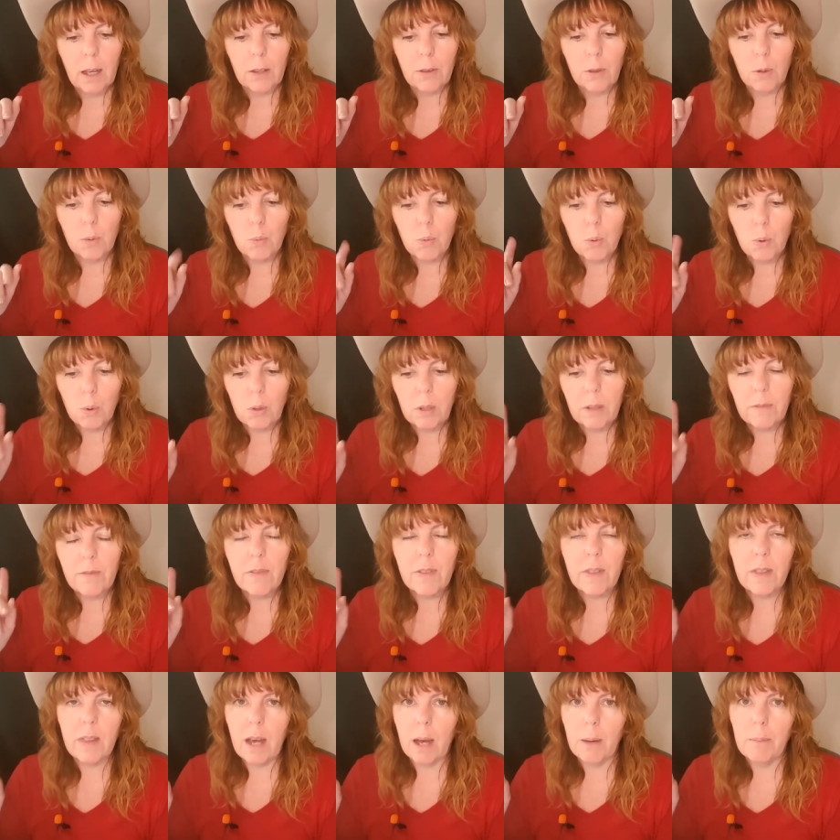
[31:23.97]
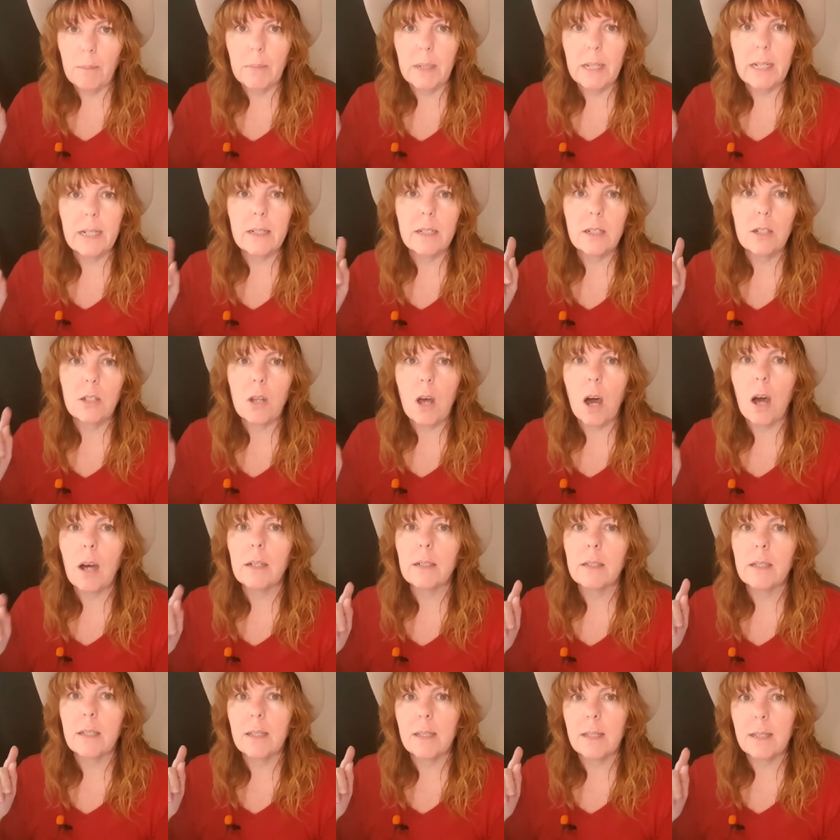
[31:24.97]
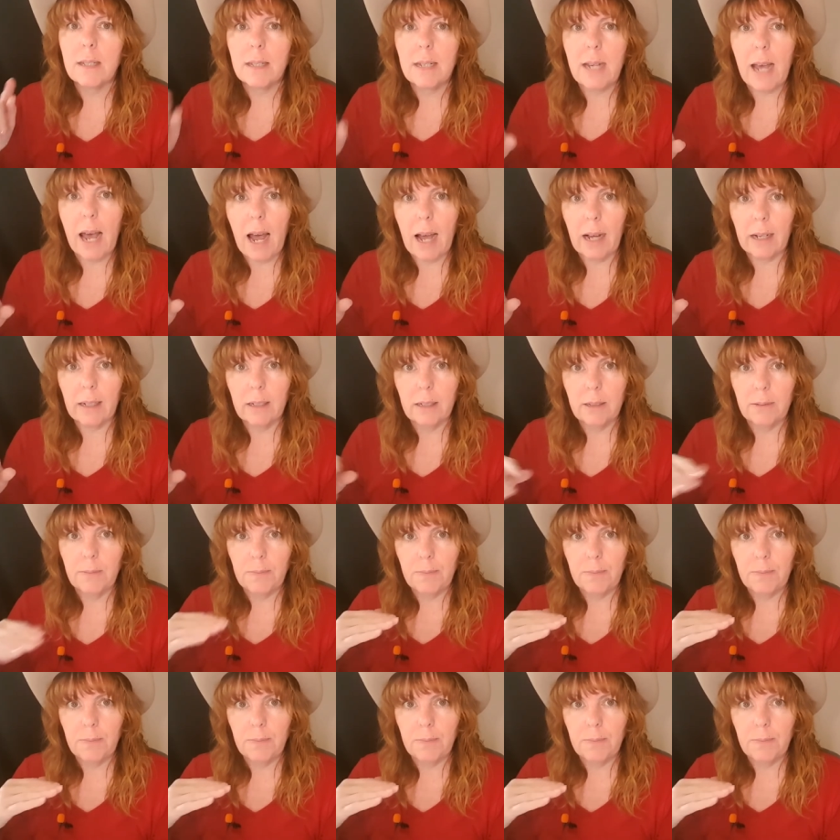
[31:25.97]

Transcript: The rule of thumb is not to stack